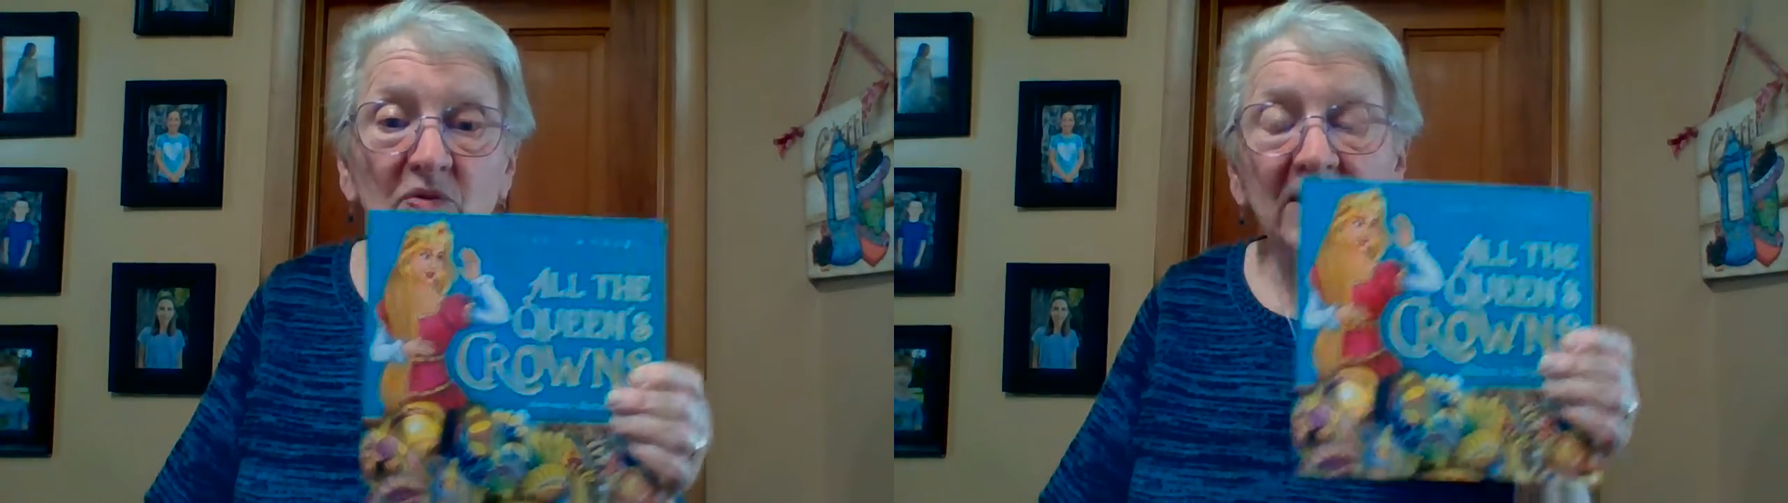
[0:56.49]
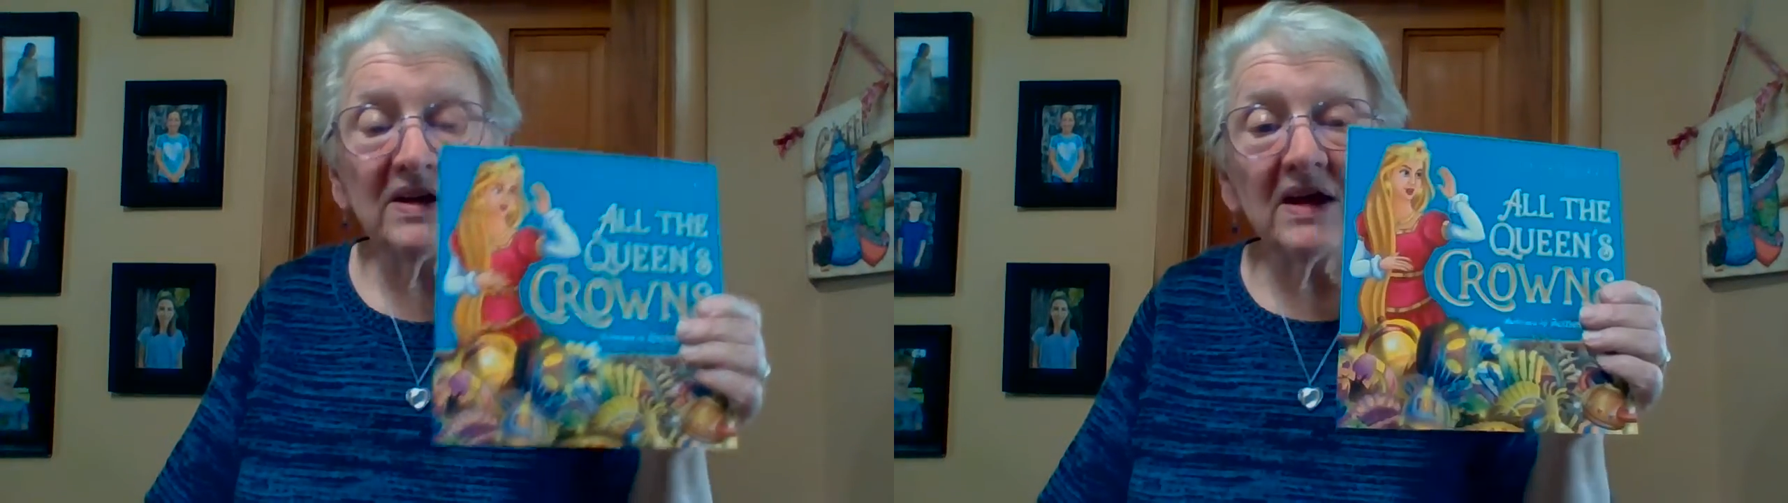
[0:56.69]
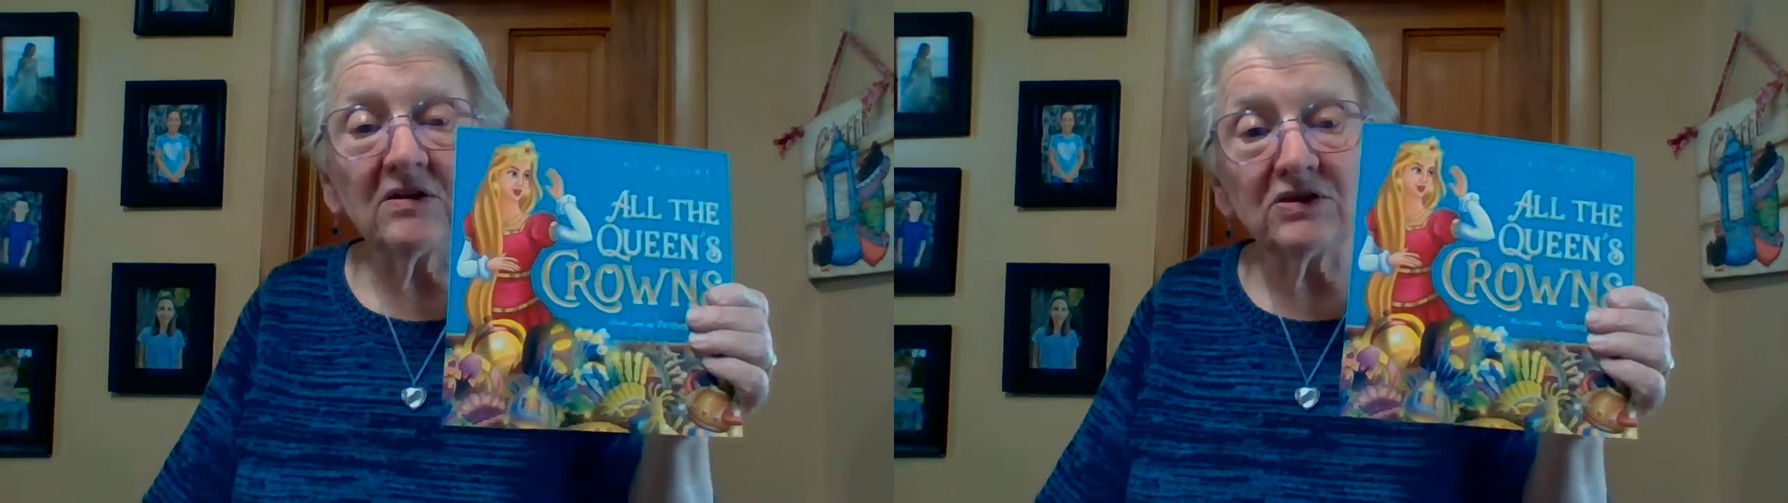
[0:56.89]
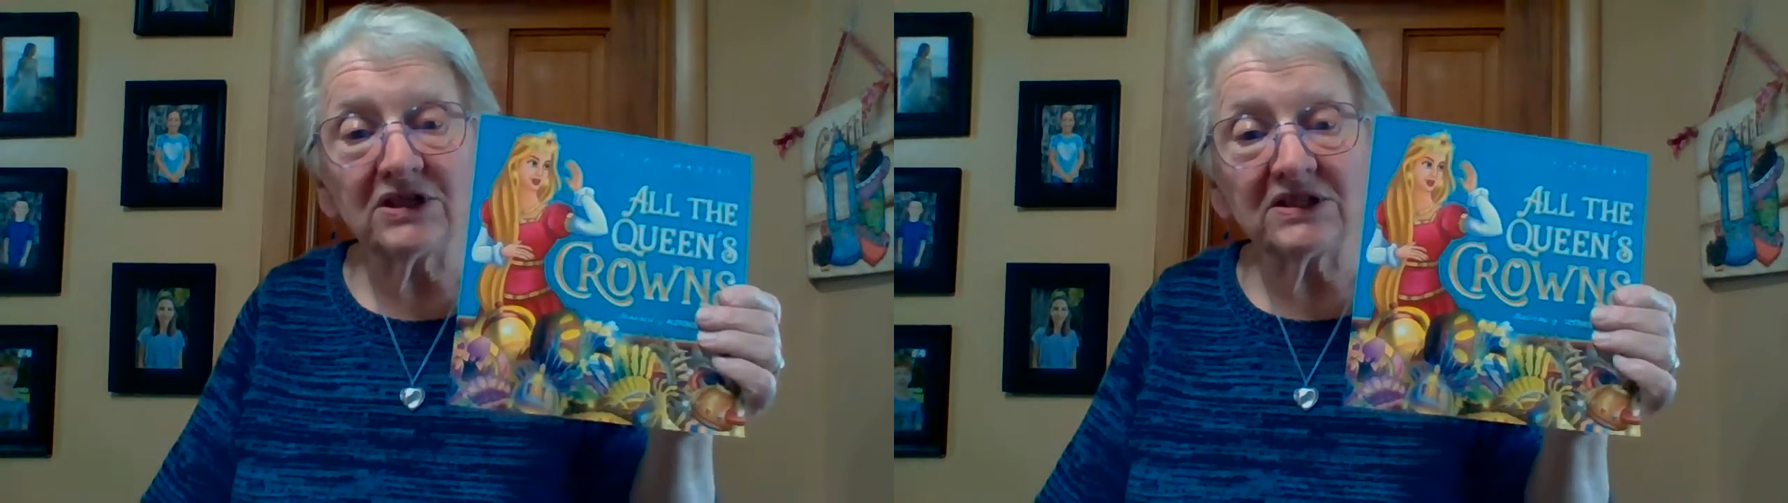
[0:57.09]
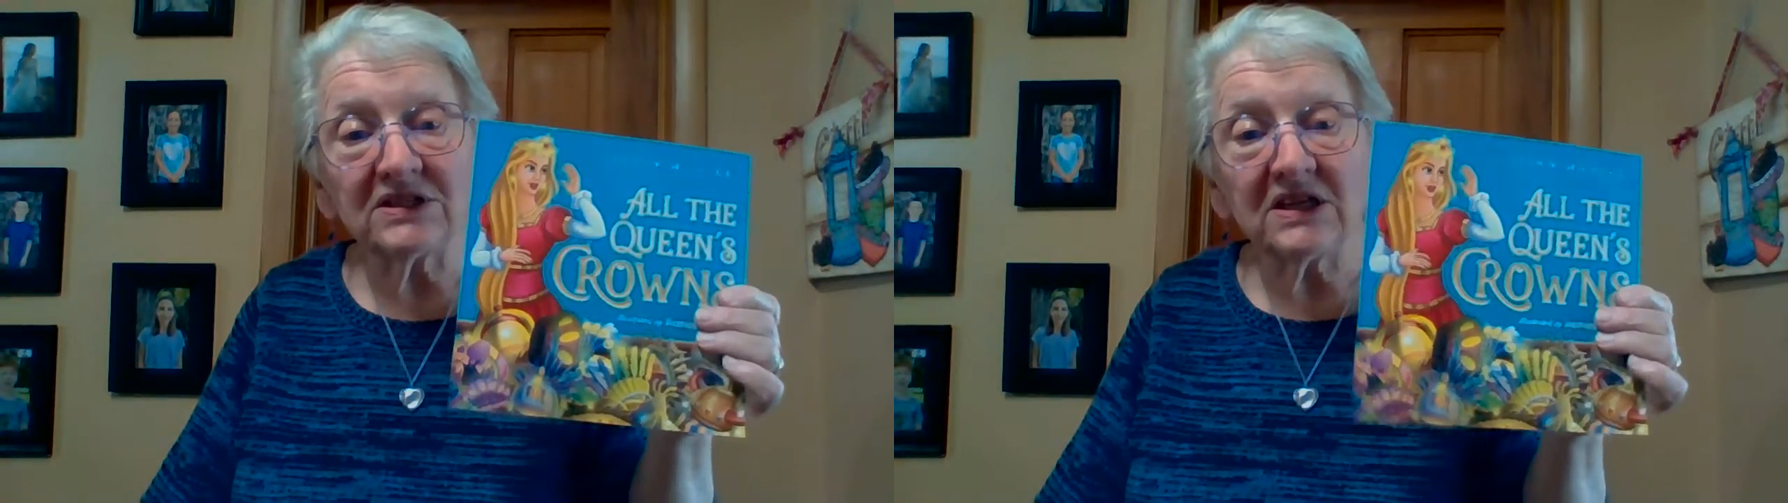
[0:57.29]
Right now,
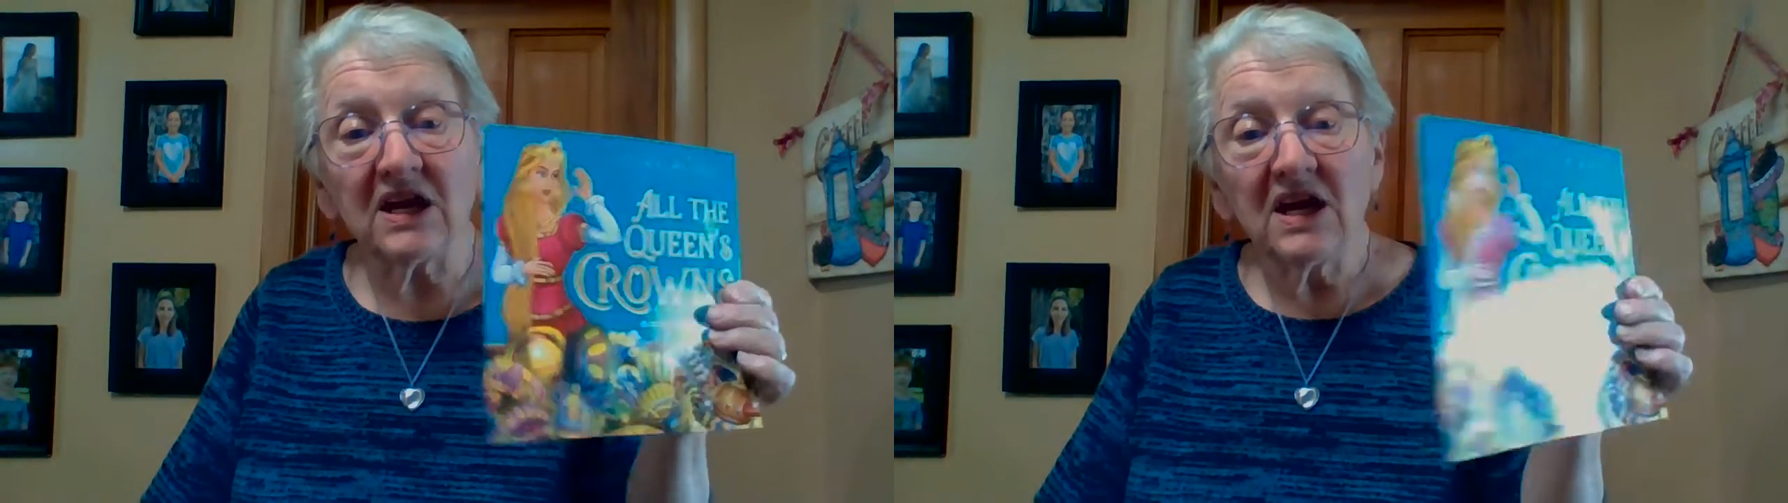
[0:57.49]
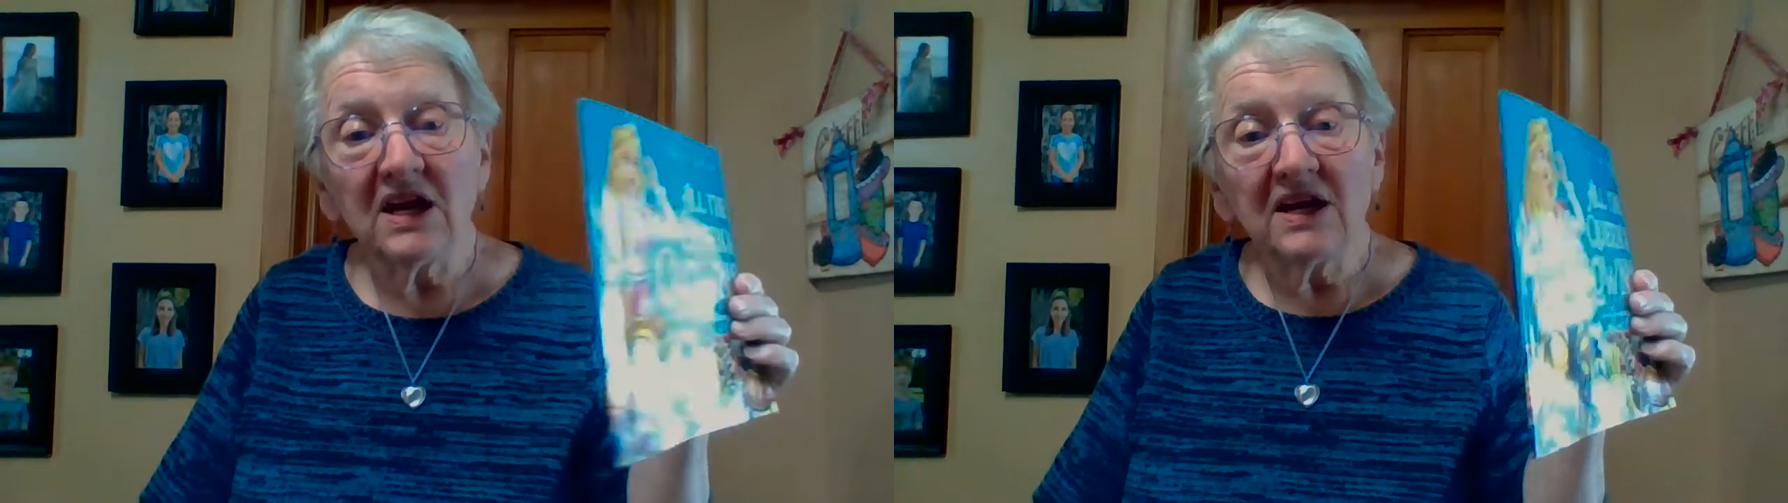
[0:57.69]
just the